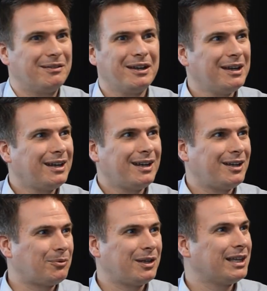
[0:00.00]
And
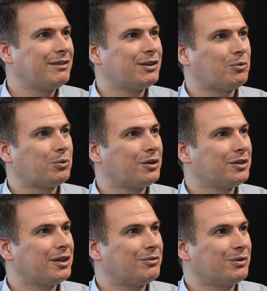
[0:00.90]
we live in a
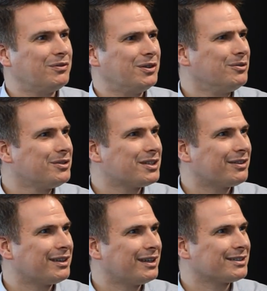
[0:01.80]
world of reviews
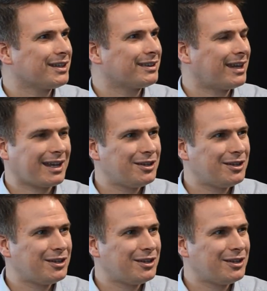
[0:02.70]
and things like that.